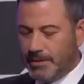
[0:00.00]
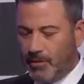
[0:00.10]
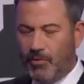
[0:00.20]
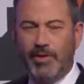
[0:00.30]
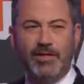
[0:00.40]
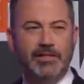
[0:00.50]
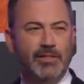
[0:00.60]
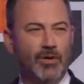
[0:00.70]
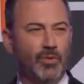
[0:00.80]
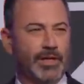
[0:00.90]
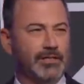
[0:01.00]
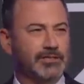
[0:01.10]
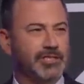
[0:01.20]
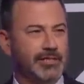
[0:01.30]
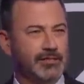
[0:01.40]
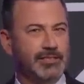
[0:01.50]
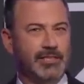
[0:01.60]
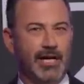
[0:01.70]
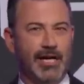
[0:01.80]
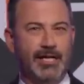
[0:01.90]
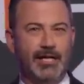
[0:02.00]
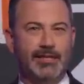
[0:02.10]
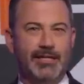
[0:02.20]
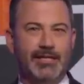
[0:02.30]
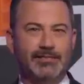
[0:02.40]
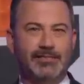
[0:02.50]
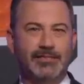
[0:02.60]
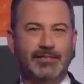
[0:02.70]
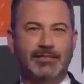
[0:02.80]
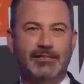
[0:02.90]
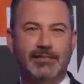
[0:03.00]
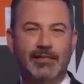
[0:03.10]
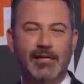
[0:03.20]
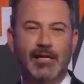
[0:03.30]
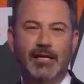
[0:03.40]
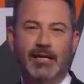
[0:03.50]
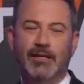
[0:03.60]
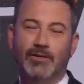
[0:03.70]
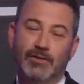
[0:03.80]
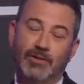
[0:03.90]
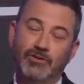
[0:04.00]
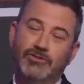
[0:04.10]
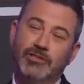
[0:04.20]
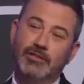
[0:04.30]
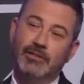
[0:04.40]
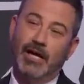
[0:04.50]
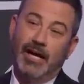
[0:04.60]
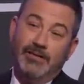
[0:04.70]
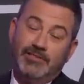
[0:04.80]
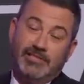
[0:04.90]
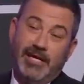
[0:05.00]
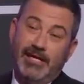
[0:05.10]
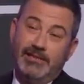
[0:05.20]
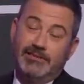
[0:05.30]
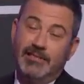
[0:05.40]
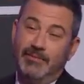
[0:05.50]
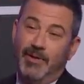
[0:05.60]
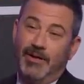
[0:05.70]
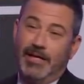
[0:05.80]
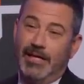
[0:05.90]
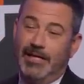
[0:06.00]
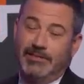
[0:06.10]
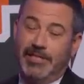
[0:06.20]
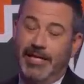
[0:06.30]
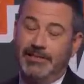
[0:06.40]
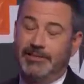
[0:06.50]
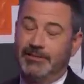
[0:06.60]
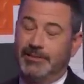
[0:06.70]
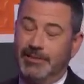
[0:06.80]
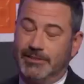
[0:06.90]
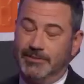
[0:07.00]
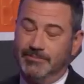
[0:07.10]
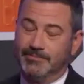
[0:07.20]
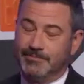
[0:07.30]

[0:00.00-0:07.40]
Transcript: There are really no winners here tonight. I think wow. The loser, I'd say, is the American educational system.